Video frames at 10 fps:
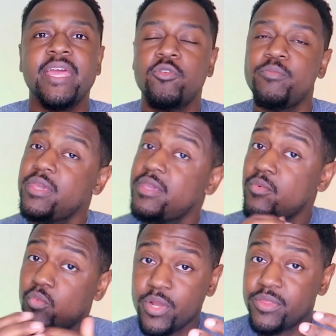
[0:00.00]
It'll
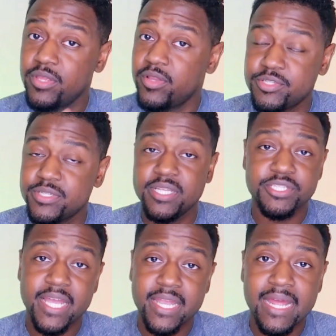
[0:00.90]
be worth in your interest
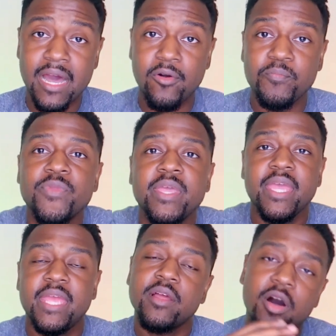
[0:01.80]
to check it out.
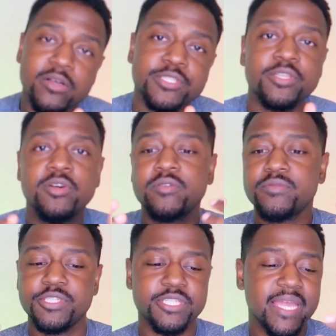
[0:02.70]
And
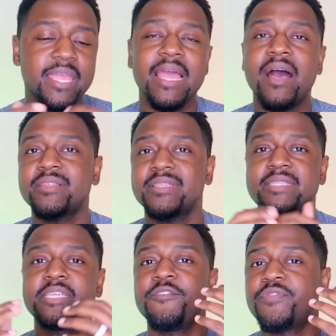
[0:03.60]
also checking out to
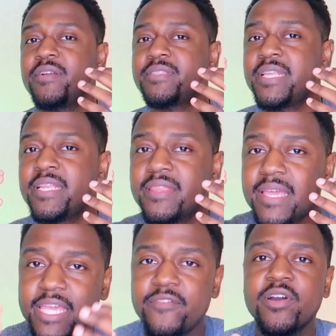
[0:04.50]
see if there's any of
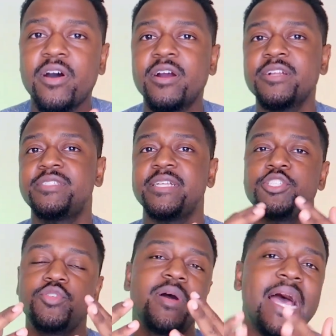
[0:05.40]
the gift cards
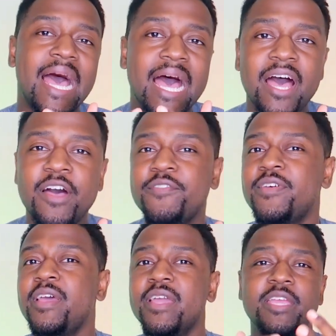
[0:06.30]
that you
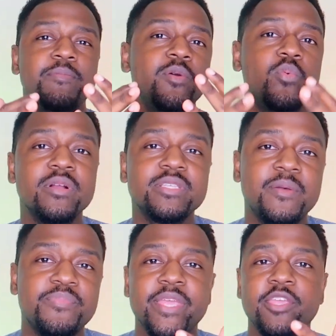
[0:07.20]
have can be worth
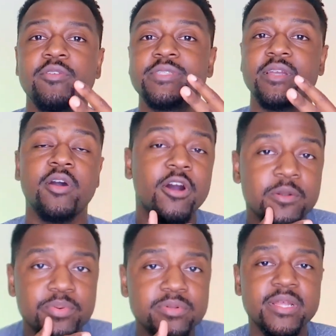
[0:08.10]
something using
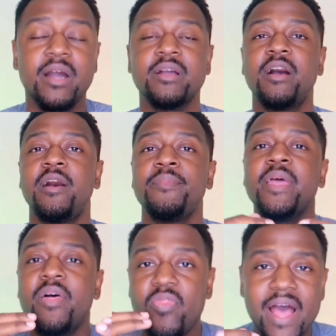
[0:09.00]

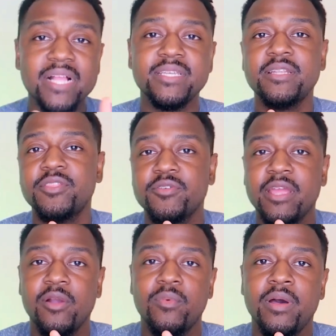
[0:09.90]
cardpool.com. That's another
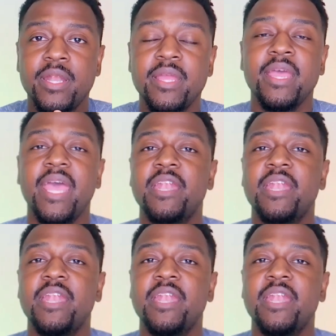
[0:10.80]
great one.